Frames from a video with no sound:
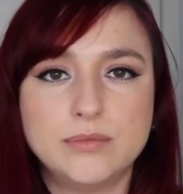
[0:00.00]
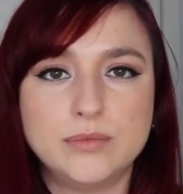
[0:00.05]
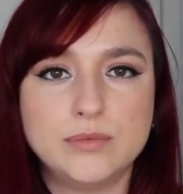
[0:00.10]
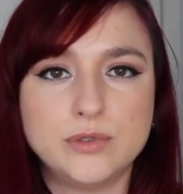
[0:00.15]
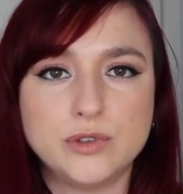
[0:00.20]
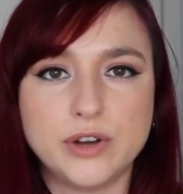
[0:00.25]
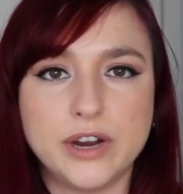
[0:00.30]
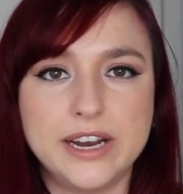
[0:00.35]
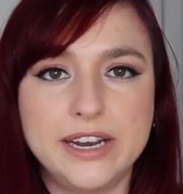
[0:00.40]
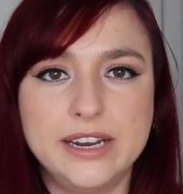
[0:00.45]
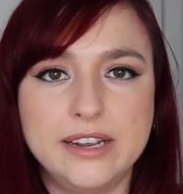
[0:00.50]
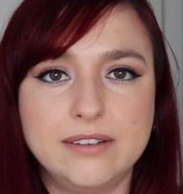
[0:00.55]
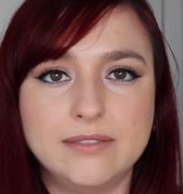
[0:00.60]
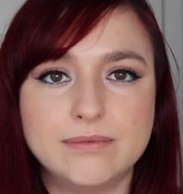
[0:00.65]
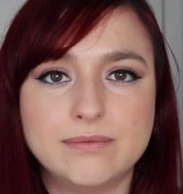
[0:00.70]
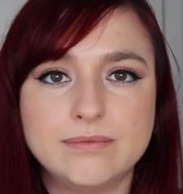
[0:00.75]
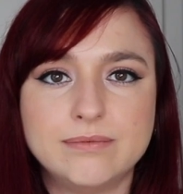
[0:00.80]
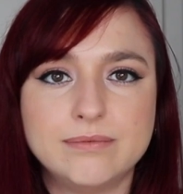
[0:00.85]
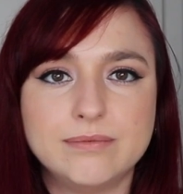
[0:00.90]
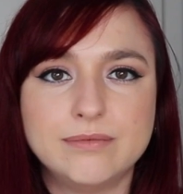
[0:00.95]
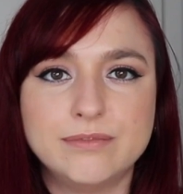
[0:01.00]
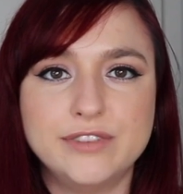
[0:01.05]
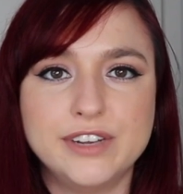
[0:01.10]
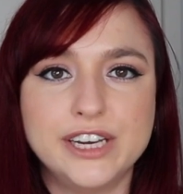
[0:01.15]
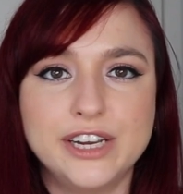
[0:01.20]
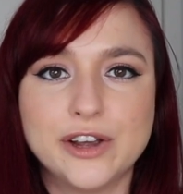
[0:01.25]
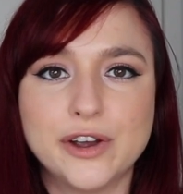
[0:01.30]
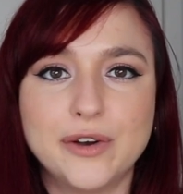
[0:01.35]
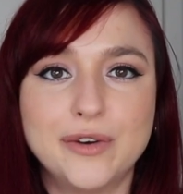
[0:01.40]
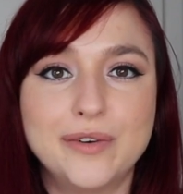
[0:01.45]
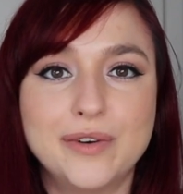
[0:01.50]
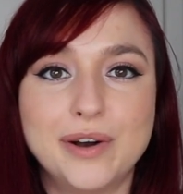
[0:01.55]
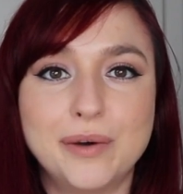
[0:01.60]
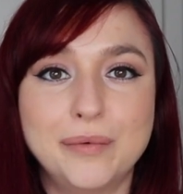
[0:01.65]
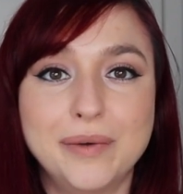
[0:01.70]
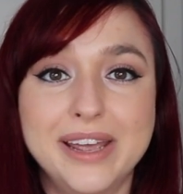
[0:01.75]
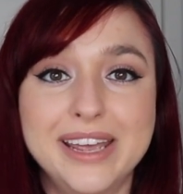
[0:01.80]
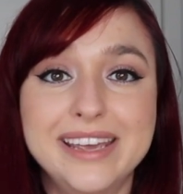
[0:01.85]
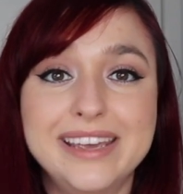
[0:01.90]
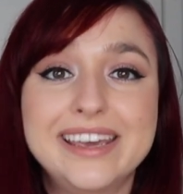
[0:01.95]
training video a
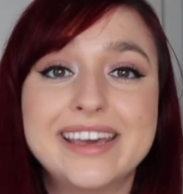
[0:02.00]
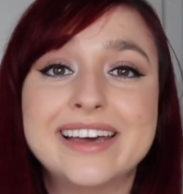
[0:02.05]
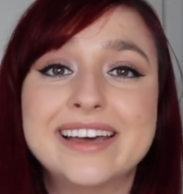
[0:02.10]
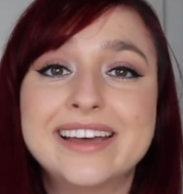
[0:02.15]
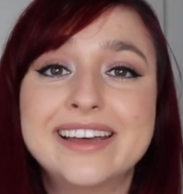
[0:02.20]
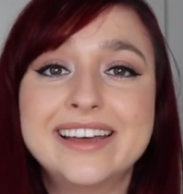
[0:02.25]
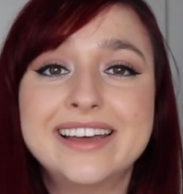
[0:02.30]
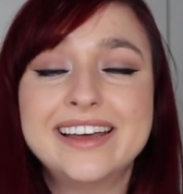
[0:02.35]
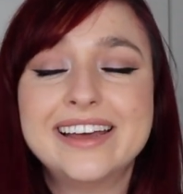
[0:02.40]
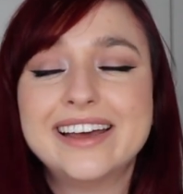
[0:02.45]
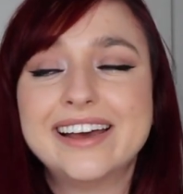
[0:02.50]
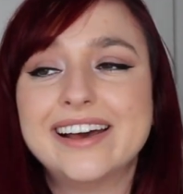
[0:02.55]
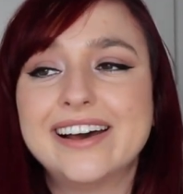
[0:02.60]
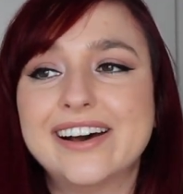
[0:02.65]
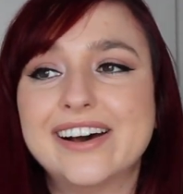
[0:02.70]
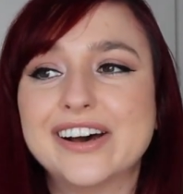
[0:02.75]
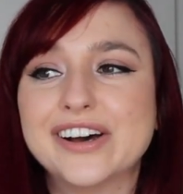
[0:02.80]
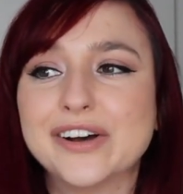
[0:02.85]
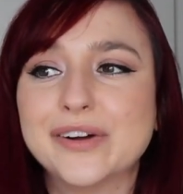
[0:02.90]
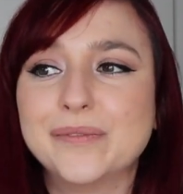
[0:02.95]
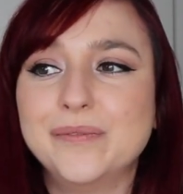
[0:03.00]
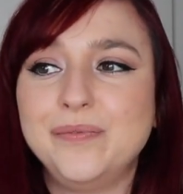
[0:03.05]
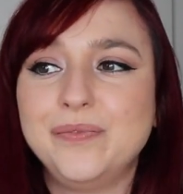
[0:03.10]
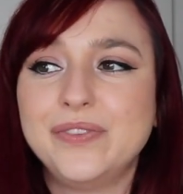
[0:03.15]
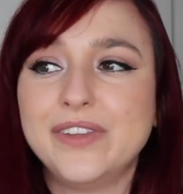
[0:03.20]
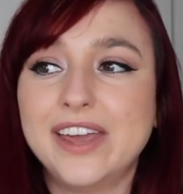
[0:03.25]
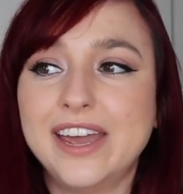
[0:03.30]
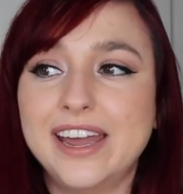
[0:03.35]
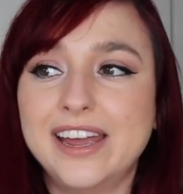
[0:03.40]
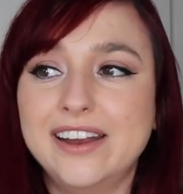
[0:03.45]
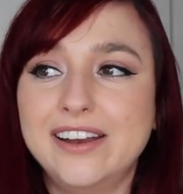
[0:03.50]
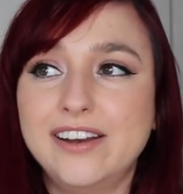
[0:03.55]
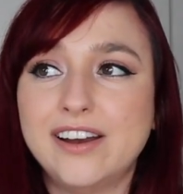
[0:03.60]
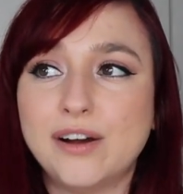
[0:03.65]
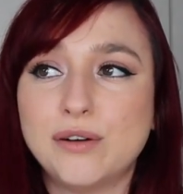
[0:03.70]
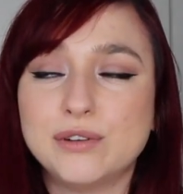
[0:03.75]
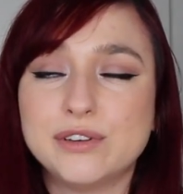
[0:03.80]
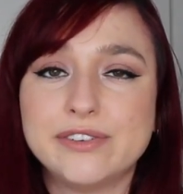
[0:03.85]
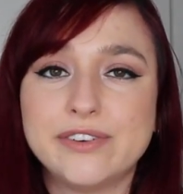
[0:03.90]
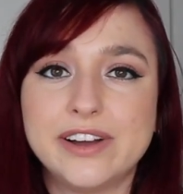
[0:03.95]
week. And
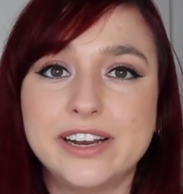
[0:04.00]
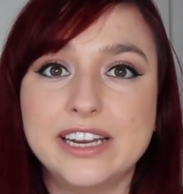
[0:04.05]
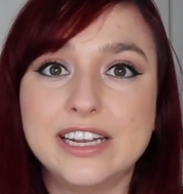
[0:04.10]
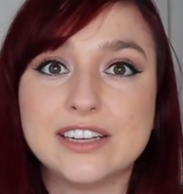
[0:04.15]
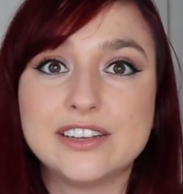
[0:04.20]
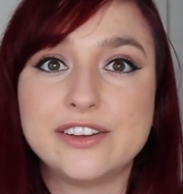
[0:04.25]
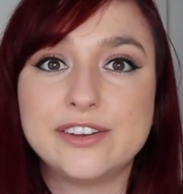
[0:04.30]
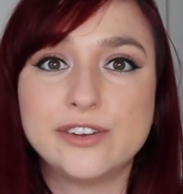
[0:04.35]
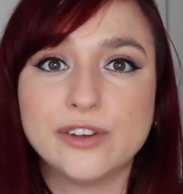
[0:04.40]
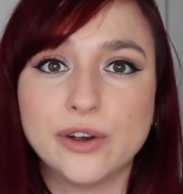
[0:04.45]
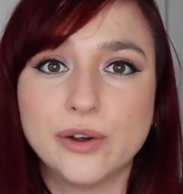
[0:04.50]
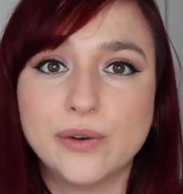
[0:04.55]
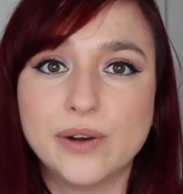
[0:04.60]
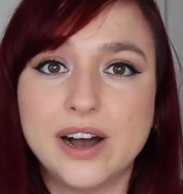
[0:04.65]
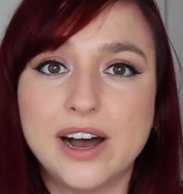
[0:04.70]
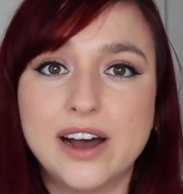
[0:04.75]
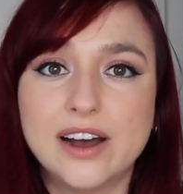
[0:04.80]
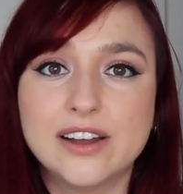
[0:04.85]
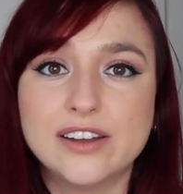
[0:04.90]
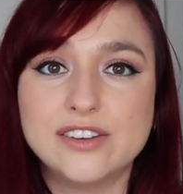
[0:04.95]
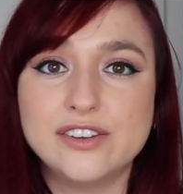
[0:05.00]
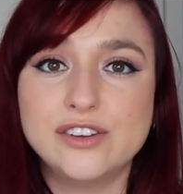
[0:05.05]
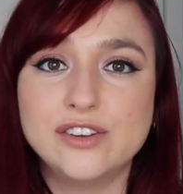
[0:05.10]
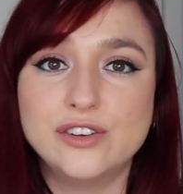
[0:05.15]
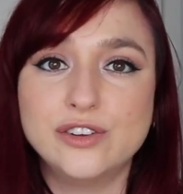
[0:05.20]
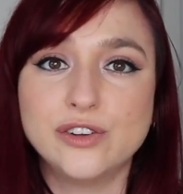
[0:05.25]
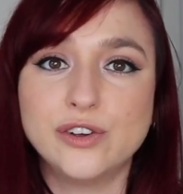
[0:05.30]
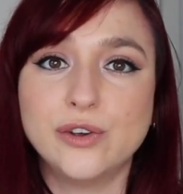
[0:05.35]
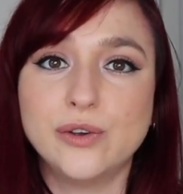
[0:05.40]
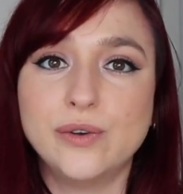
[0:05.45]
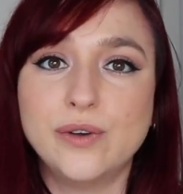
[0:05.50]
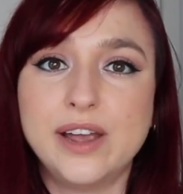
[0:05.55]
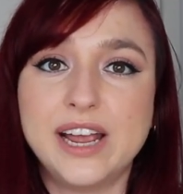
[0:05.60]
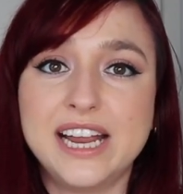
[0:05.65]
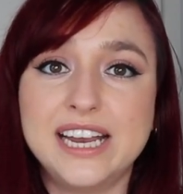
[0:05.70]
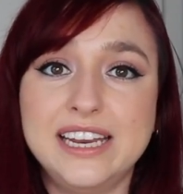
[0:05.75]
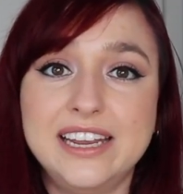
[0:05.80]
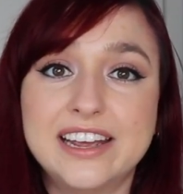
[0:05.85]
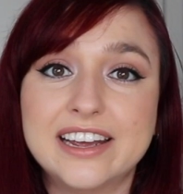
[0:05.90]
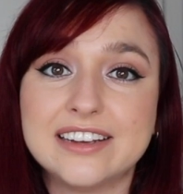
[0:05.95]
I was finding it so hard to do
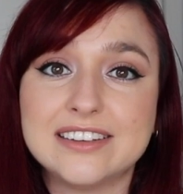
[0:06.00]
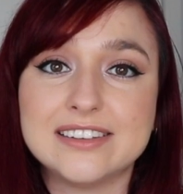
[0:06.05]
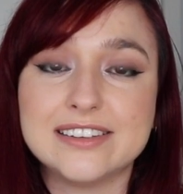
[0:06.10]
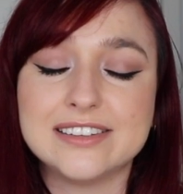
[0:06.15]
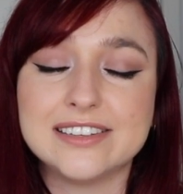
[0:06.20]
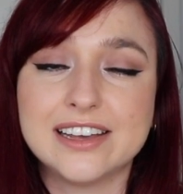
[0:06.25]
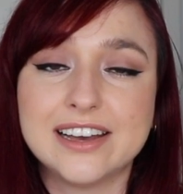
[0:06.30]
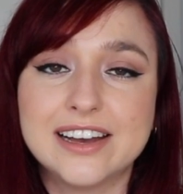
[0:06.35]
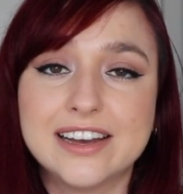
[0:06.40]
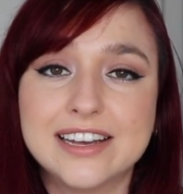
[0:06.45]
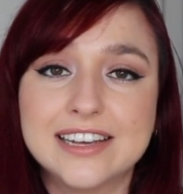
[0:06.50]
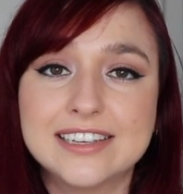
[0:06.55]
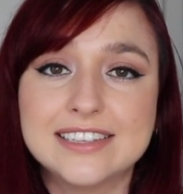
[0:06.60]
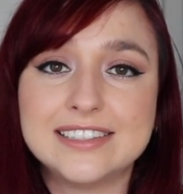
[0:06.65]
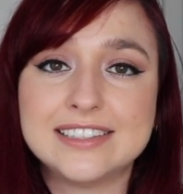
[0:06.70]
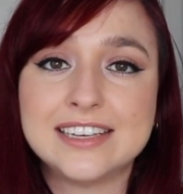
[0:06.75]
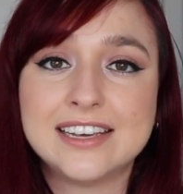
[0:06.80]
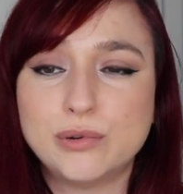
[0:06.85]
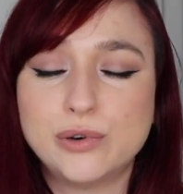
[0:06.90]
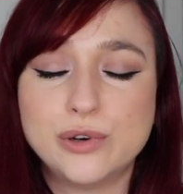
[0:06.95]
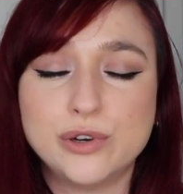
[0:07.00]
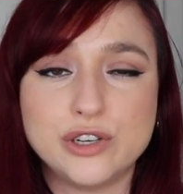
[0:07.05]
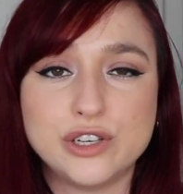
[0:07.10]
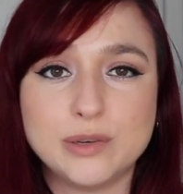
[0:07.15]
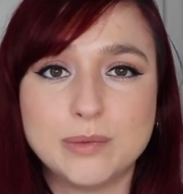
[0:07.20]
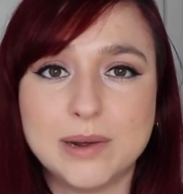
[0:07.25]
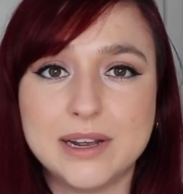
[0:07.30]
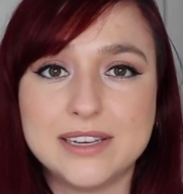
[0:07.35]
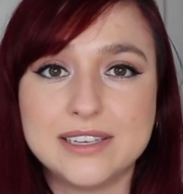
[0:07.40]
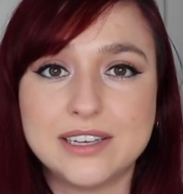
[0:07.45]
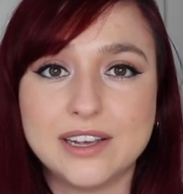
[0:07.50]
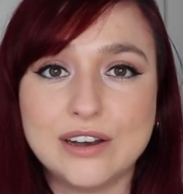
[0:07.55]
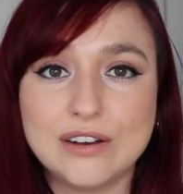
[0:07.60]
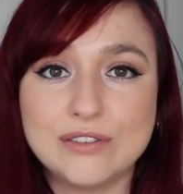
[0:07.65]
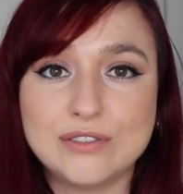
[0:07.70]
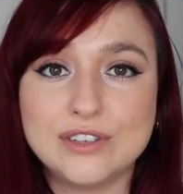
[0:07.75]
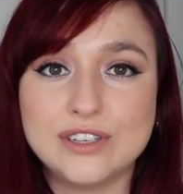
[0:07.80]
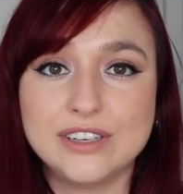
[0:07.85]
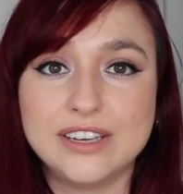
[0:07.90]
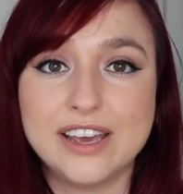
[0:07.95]
any exercise, push
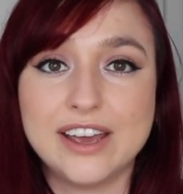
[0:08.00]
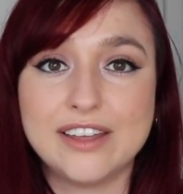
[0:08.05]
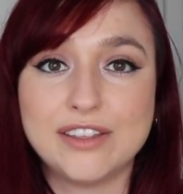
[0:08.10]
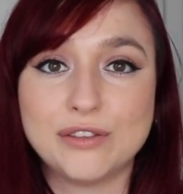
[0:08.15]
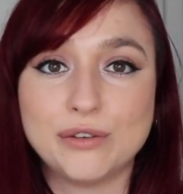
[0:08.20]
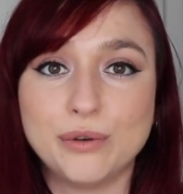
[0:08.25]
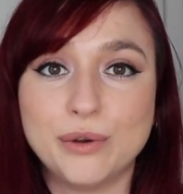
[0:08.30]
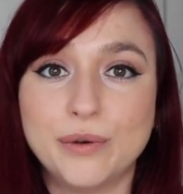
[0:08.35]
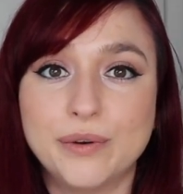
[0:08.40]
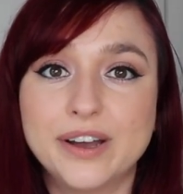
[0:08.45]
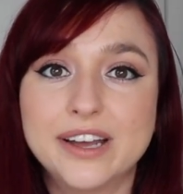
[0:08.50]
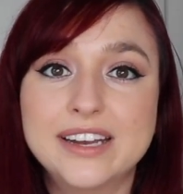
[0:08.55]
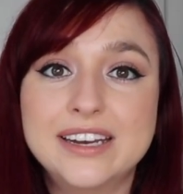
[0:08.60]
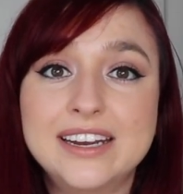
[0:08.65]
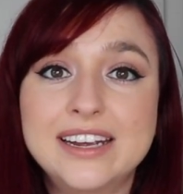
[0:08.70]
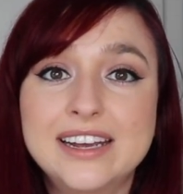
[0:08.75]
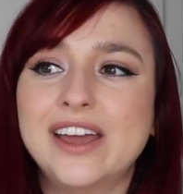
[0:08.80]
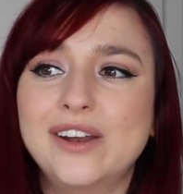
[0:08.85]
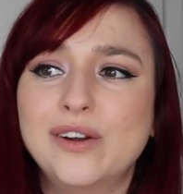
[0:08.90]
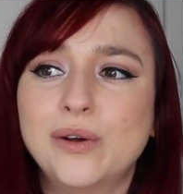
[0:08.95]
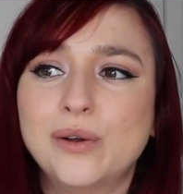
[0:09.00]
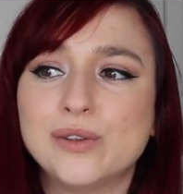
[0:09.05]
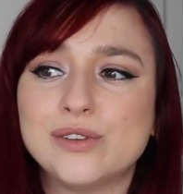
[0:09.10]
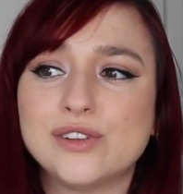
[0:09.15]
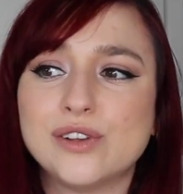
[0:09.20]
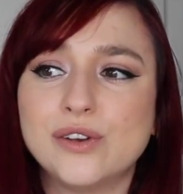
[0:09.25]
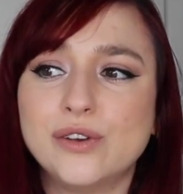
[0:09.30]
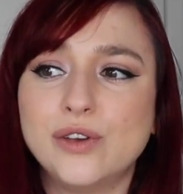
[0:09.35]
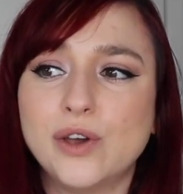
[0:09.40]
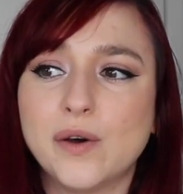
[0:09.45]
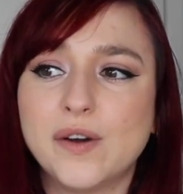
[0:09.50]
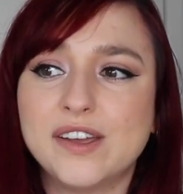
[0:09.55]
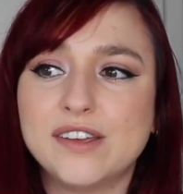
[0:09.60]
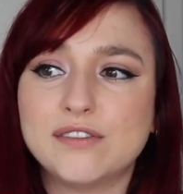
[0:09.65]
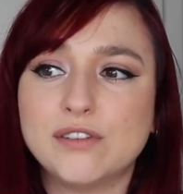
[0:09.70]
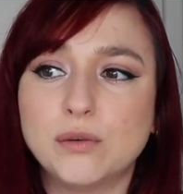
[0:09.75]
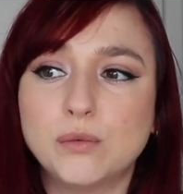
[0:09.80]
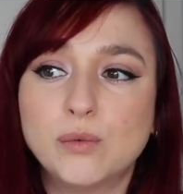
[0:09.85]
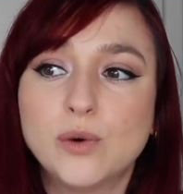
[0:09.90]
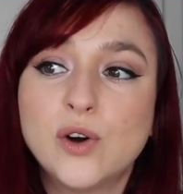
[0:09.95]
myself to get through it, and also going
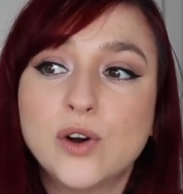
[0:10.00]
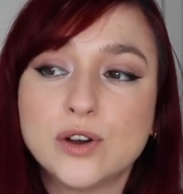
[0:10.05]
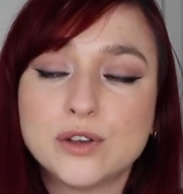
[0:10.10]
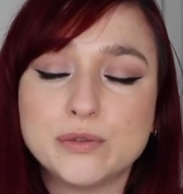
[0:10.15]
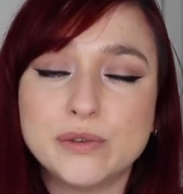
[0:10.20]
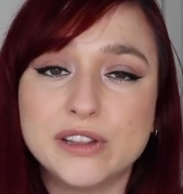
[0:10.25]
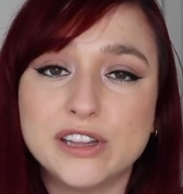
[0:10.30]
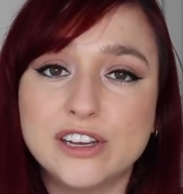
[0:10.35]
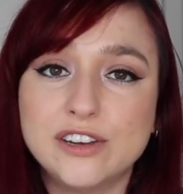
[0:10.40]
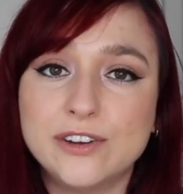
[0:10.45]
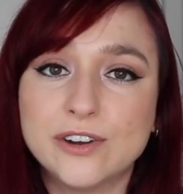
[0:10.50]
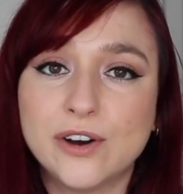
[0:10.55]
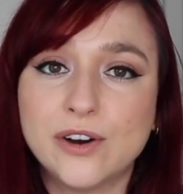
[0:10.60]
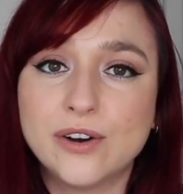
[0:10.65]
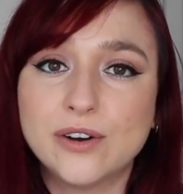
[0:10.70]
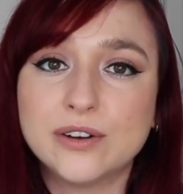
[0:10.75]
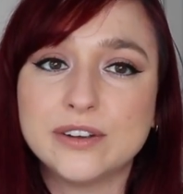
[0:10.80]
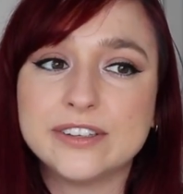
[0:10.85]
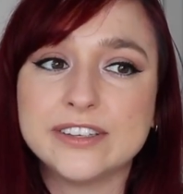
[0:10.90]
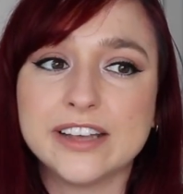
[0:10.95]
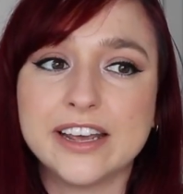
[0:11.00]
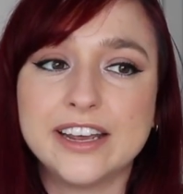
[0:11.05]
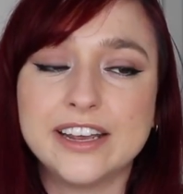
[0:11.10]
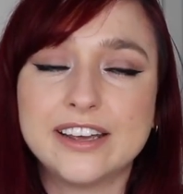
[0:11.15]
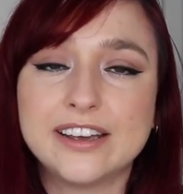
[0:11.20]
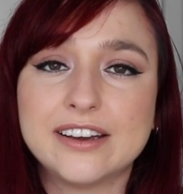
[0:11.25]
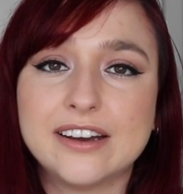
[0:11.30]
for walks with the dogs, I